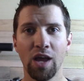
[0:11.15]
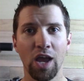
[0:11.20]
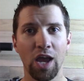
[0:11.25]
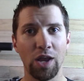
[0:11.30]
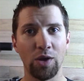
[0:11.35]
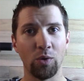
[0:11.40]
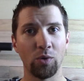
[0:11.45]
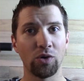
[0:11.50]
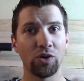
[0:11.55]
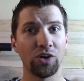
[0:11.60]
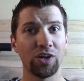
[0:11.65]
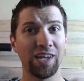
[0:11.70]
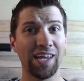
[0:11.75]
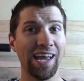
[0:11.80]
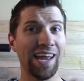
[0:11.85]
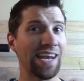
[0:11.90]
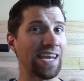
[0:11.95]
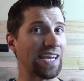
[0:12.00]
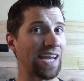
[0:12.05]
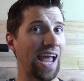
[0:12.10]
in order to
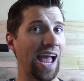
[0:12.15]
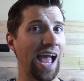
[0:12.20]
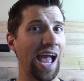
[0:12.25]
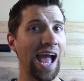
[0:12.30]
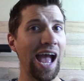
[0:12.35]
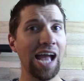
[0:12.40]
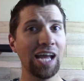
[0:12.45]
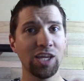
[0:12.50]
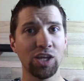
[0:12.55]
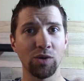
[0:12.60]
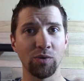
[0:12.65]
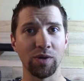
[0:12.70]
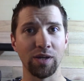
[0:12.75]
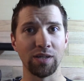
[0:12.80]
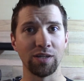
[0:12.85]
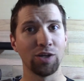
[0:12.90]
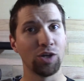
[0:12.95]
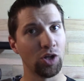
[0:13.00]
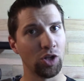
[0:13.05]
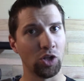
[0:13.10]
get an
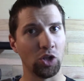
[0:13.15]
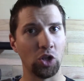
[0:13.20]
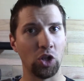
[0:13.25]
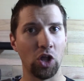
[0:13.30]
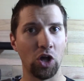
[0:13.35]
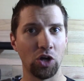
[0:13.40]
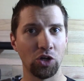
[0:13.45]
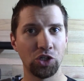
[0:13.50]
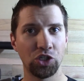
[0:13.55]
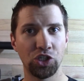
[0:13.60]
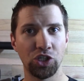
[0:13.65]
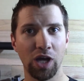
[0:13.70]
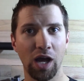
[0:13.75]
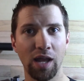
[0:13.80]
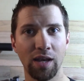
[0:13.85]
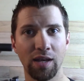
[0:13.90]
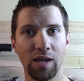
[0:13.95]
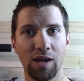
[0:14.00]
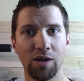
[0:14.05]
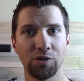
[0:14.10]
accurate long
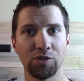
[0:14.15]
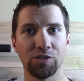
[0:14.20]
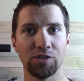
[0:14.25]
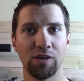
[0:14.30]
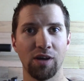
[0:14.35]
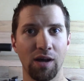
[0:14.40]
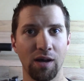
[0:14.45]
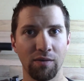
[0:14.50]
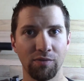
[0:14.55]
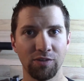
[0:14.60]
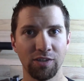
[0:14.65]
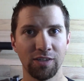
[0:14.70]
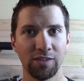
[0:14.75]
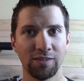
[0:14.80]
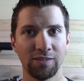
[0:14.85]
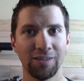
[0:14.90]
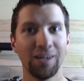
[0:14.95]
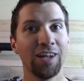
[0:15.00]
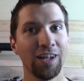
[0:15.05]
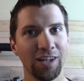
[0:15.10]
shot in airsoft.
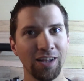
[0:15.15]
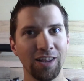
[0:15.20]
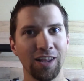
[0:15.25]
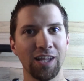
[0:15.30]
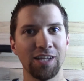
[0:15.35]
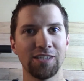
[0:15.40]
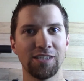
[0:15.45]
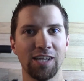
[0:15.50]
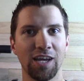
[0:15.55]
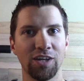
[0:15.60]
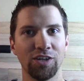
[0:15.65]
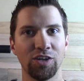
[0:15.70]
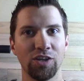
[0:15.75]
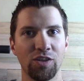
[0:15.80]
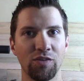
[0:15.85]
Let's get into the